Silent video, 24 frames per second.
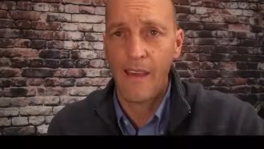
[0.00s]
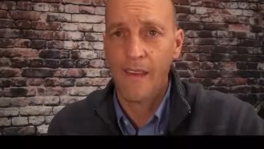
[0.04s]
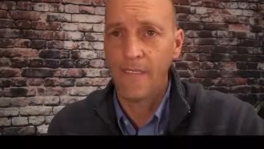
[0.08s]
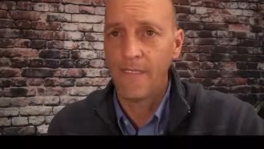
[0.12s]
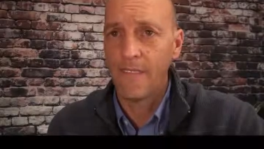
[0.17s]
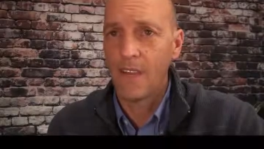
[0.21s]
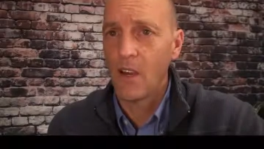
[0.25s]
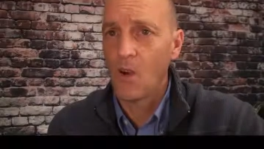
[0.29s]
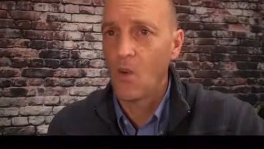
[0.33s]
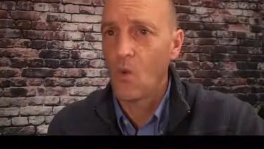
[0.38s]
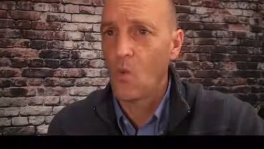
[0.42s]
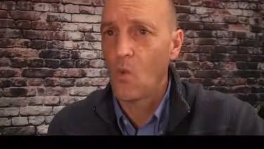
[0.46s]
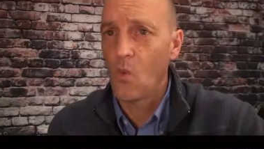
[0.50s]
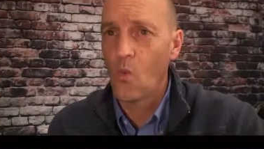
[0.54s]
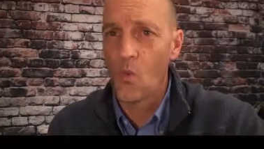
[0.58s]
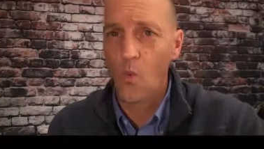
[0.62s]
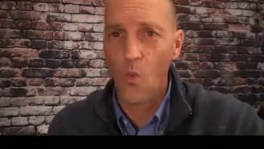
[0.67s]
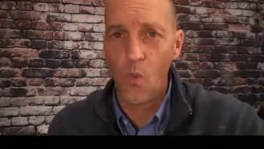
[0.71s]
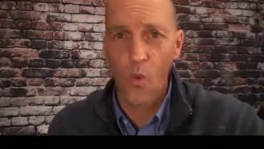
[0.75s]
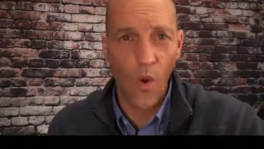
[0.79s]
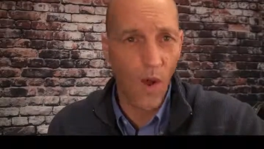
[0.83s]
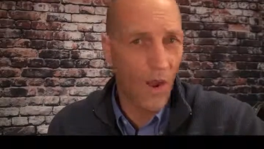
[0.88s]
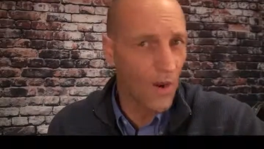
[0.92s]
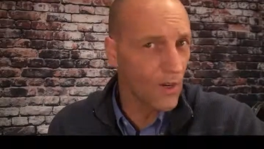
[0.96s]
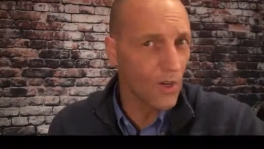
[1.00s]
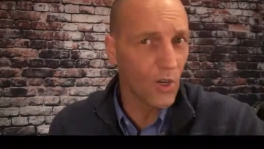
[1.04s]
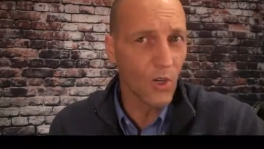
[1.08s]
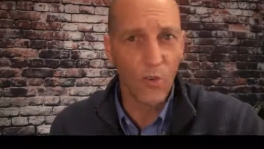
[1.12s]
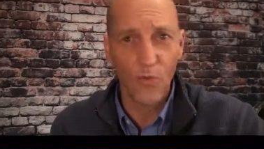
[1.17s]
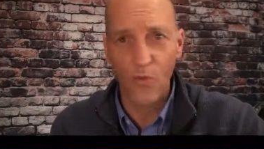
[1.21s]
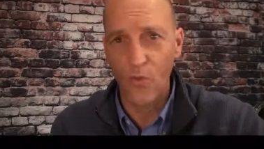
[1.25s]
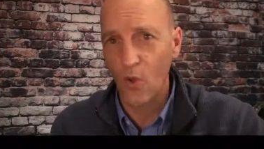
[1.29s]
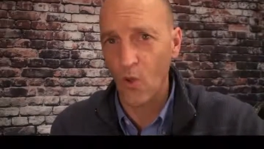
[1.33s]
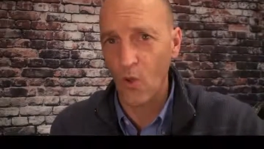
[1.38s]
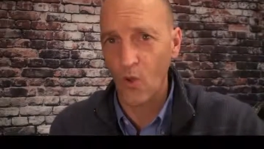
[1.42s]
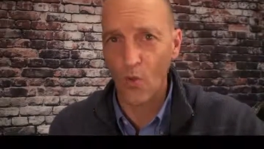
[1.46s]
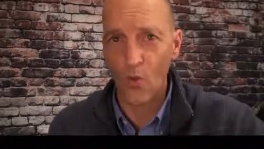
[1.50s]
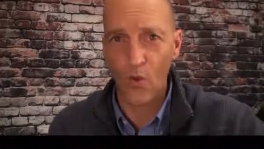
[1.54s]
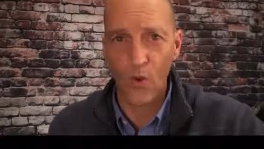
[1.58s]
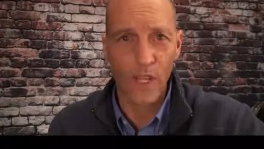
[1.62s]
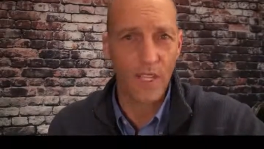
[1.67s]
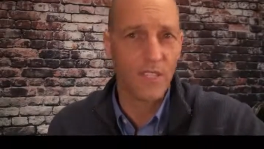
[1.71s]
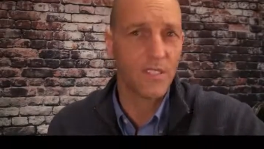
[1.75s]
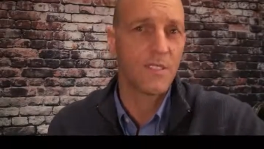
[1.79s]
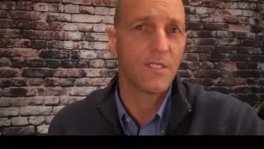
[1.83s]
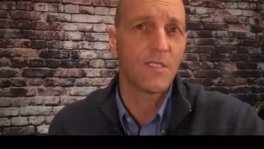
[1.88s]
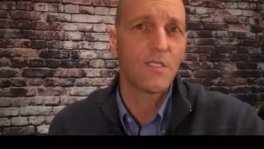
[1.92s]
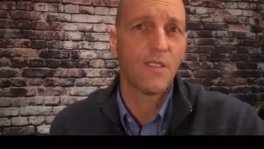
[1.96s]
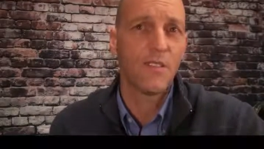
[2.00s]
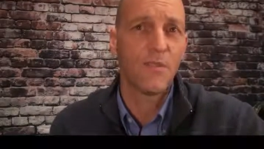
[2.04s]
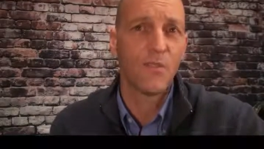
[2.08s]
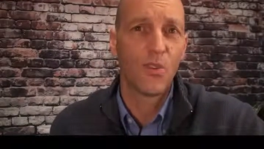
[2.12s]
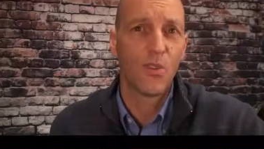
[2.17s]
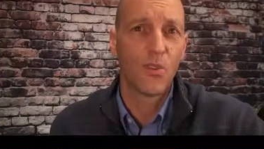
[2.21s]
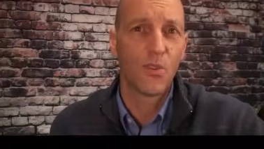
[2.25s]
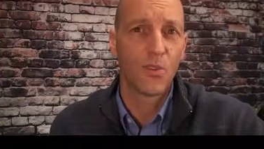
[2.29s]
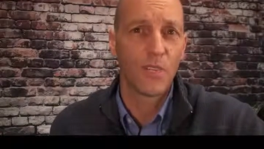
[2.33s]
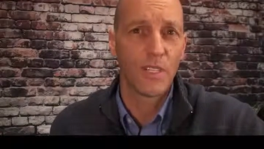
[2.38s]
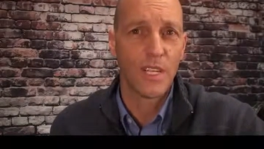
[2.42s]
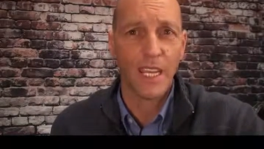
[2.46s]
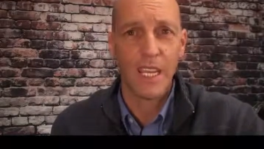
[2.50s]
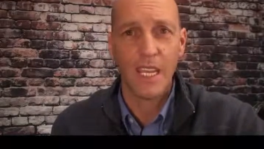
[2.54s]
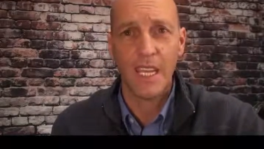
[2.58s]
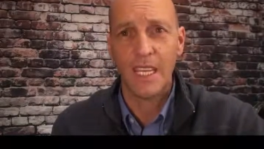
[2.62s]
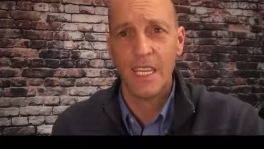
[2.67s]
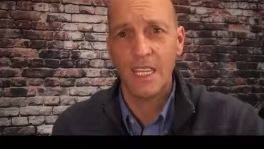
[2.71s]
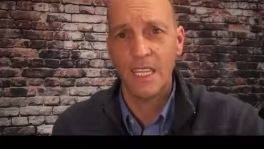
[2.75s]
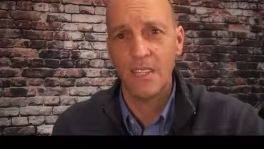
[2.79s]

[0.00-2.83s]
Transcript: have a wonderful rest of your day,